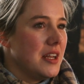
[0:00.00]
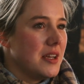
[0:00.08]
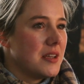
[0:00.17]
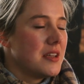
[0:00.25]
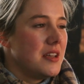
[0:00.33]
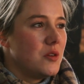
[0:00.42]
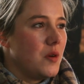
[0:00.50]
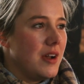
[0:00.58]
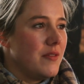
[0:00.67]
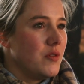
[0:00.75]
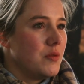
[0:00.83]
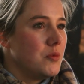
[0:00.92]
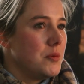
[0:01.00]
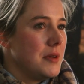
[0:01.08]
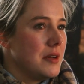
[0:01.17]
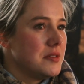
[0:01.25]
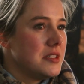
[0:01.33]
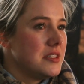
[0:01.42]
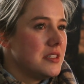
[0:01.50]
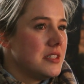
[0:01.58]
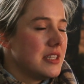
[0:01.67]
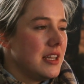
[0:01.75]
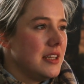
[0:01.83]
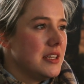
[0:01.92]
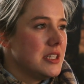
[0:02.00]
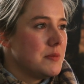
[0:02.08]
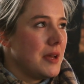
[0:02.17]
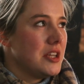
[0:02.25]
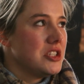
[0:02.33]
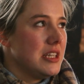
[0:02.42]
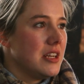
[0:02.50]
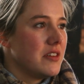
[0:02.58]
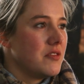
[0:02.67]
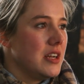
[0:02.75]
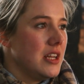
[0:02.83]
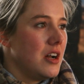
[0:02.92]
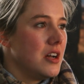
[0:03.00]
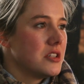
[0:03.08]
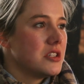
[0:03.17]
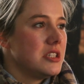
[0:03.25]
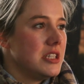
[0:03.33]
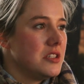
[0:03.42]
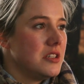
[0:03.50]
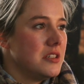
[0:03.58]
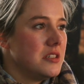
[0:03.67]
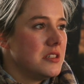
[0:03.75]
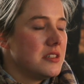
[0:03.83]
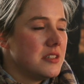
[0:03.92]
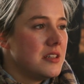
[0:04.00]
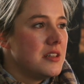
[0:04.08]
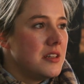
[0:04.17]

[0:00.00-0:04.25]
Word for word: Like not everyone would be able to sustain it, especially in like really harsh conditions.